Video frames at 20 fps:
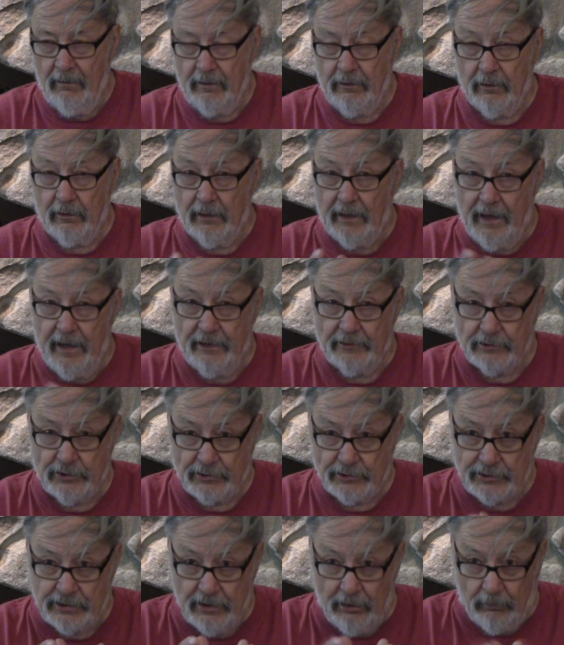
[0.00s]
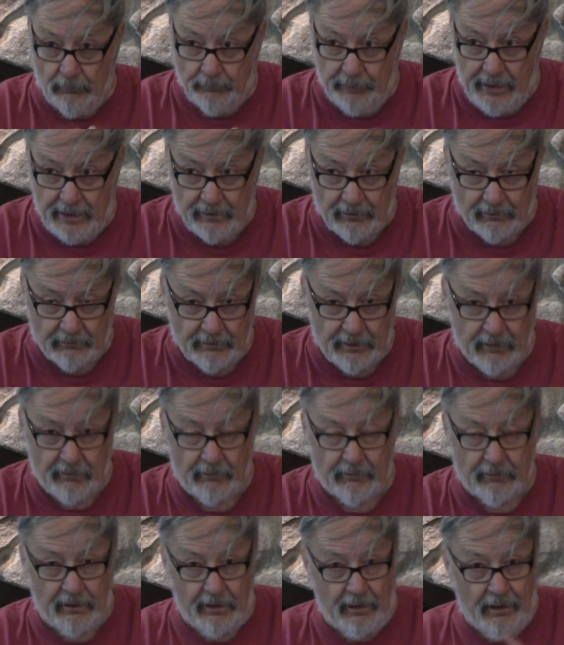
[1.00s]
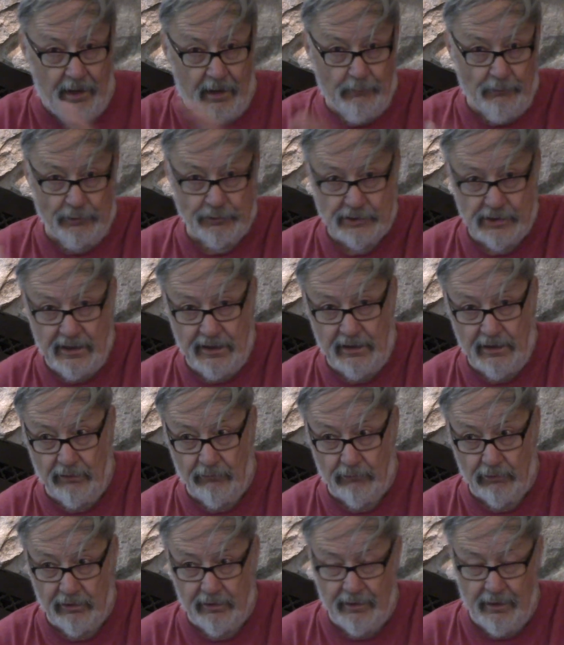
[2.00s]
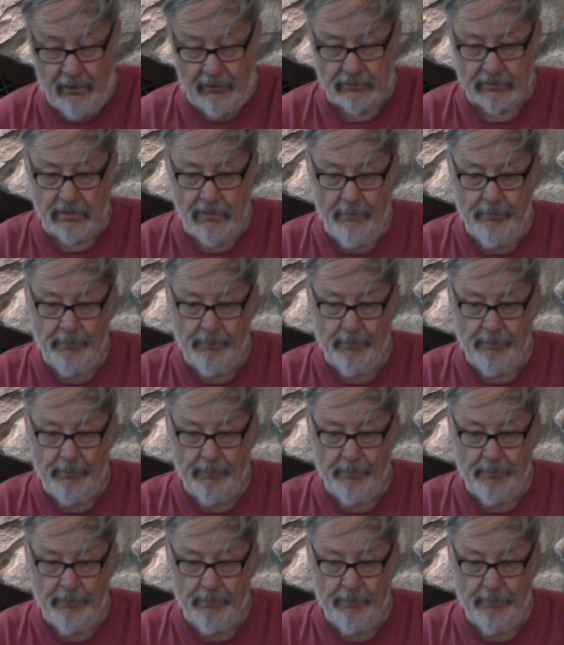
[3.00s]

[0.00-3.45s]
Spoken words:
Your odds are still better there than almost anywhere else.